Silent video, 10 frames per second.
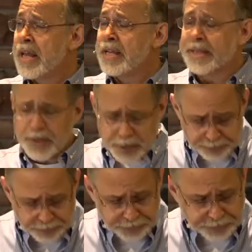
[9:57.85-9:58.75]
He says,
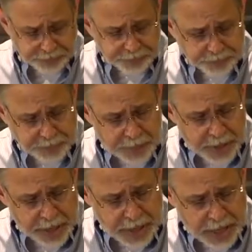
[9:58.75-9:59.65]

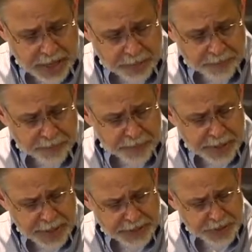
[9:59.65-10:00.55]
um,
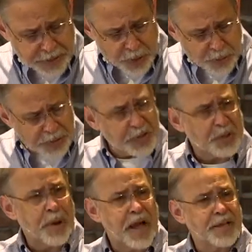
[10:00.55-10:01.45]
he says, don't
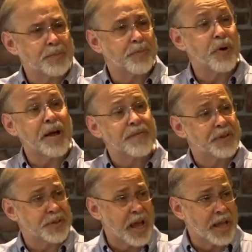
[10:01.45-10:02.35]
despise
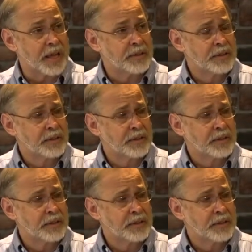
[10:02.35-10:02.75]
prophesying.